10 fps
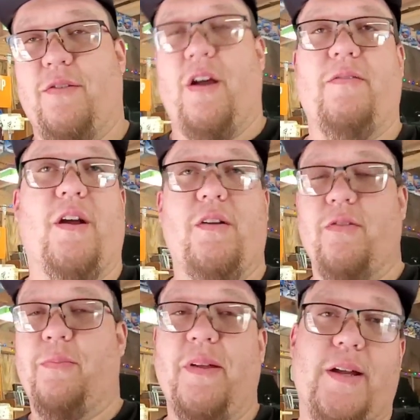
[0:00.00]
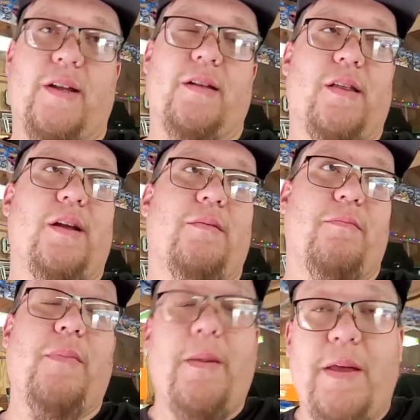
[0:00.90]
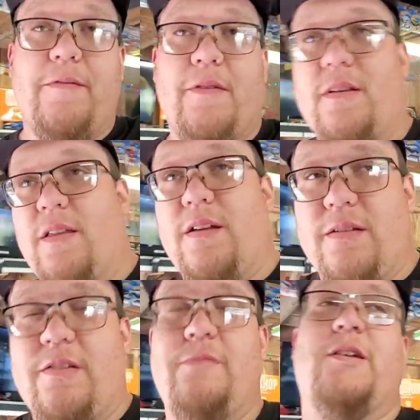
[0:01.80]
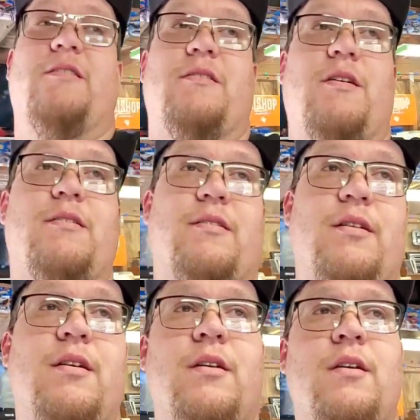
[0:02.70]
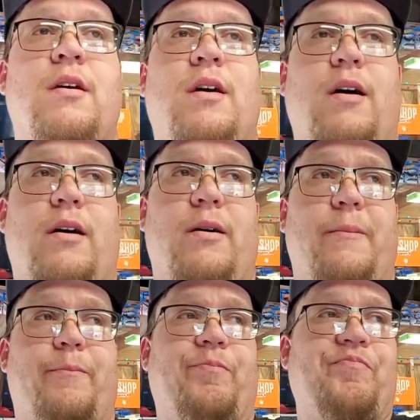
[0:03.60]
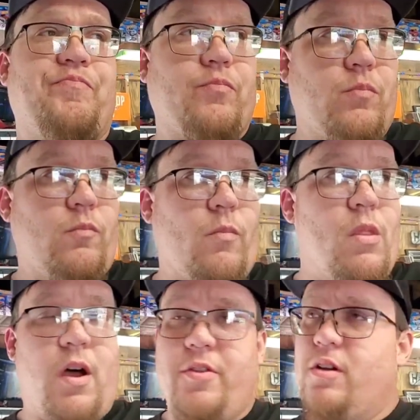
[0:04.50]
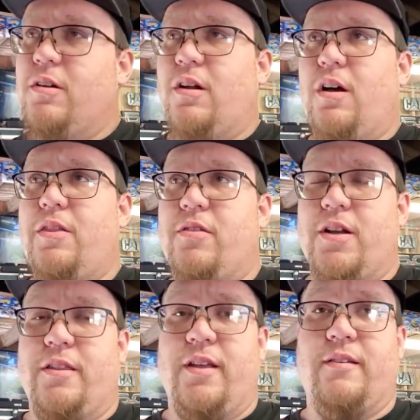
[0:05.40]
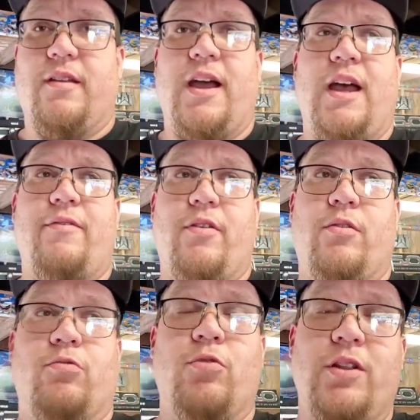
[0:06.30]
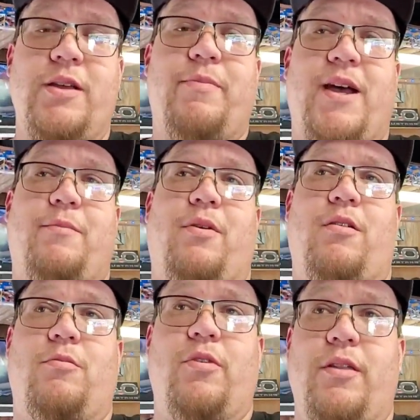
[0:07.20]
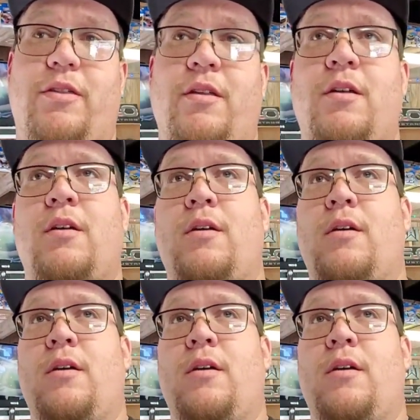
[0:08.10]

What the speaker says: and eggs with avocado was plenty. Like maybe even a little too much, honestly. On the other end of things, I have a really bad problem with